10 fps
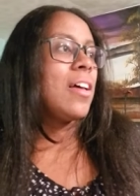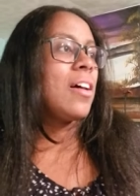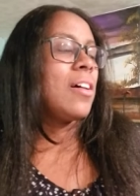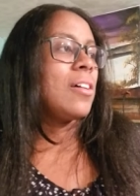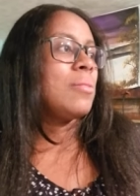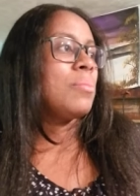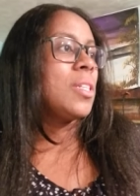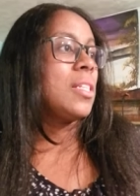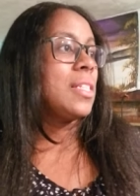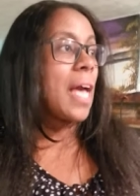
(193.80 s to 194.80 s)
um,
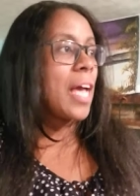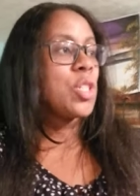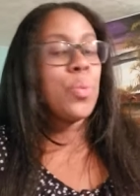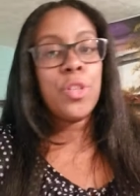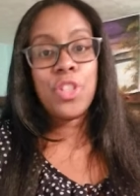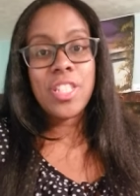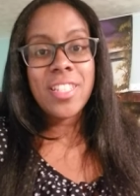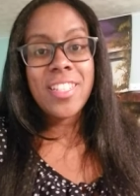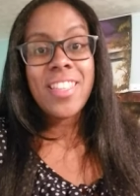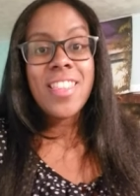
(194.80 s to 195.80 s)
cash
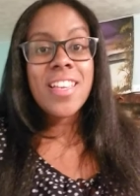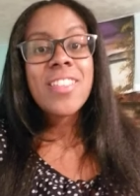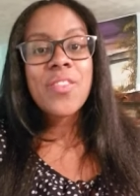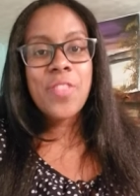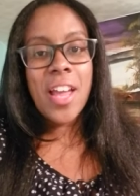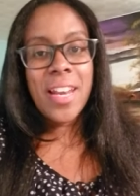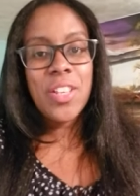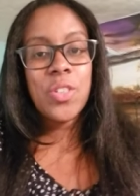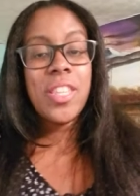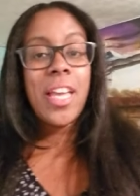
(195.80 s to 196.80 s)
purchases, things of that
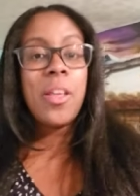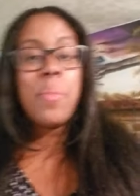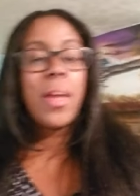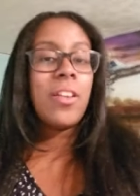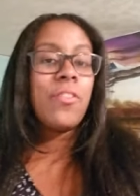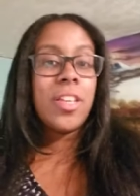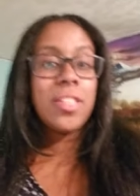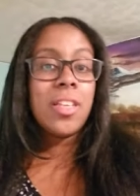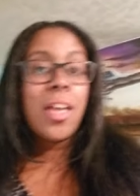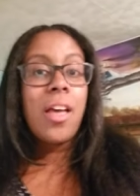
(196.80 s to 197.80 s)
nature that can benefit
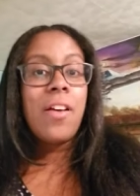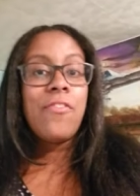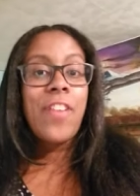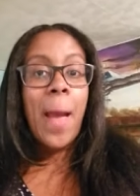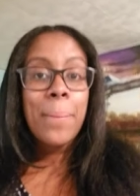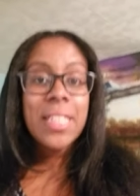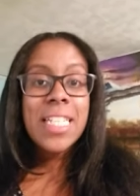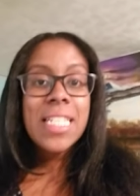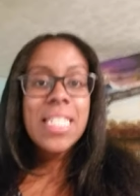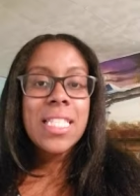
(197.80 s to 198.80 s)

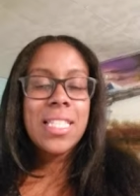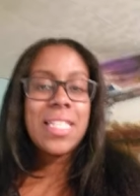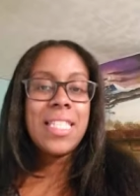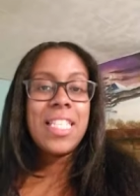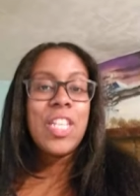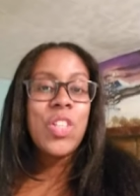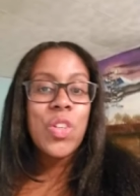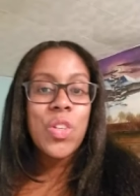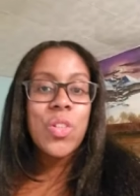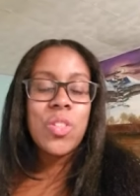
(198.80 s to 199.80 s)
families,
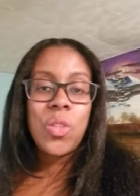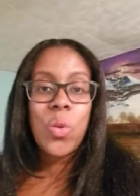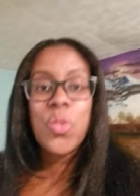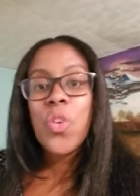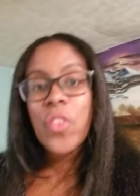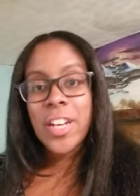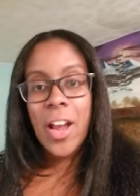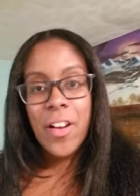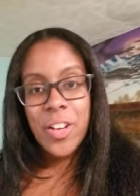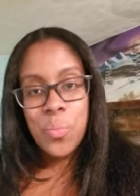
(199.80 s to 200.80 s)
seniors, those who've
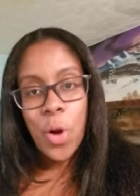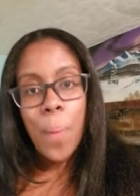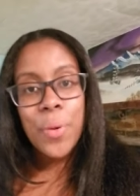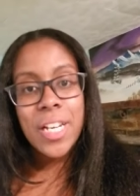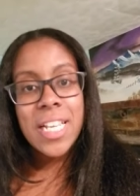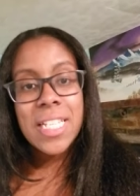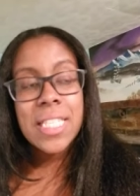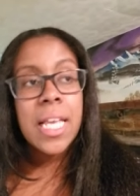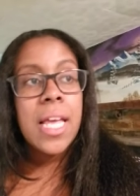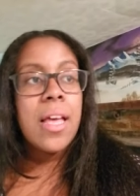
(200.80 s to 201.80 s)
inherited
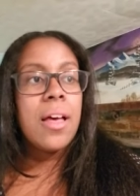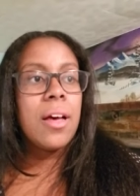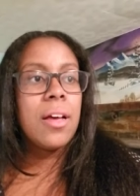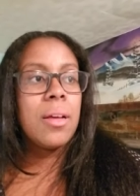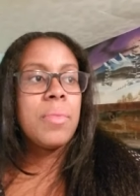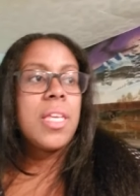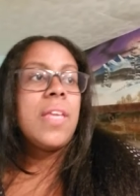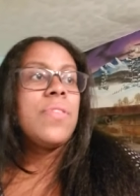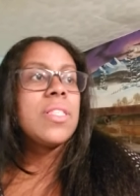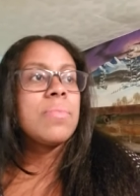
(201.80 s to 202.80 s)
properties, um,
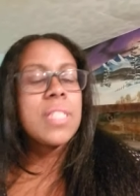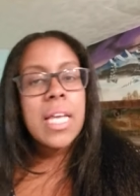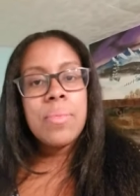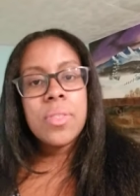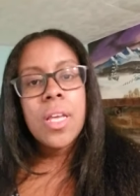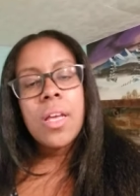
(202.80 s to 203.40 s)
even sometimes